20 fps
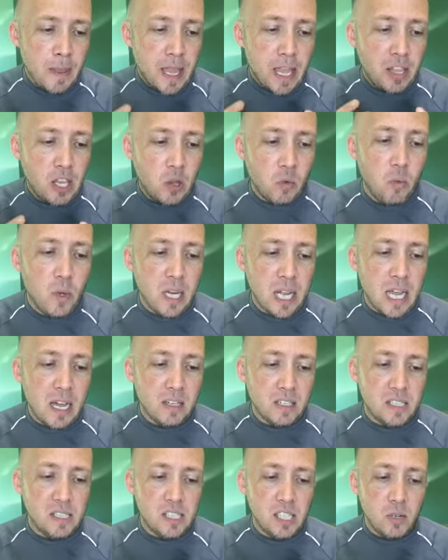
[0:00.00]
and they went out
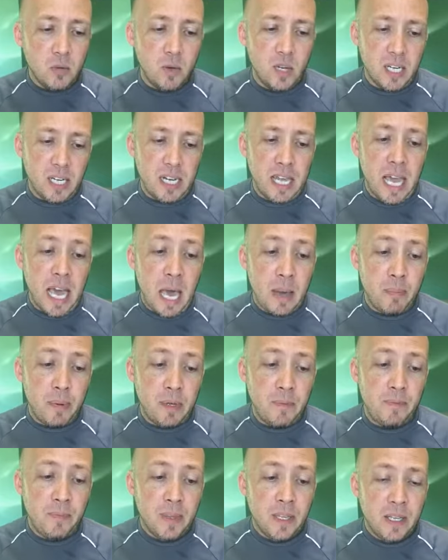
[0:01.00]
to see what had
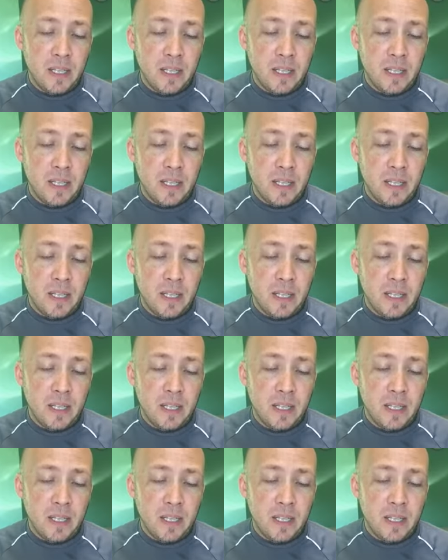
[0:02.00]
happened.